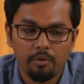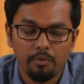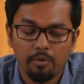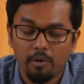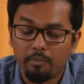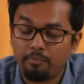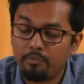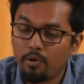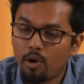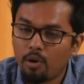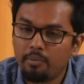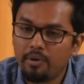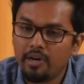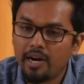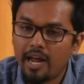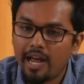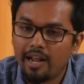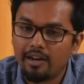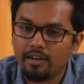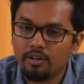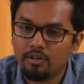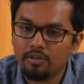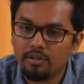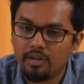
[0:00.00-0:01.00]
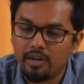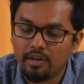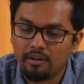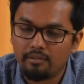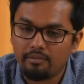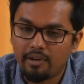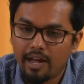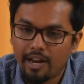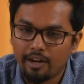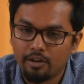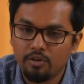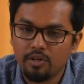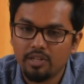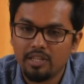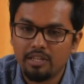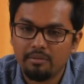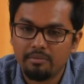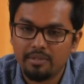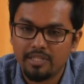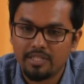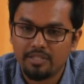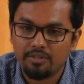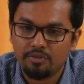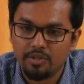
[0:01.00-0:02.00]
proper algorithm
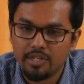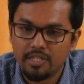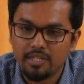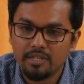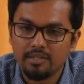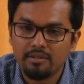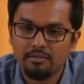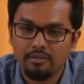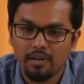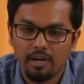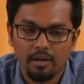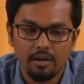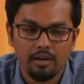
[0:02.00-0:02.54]
is written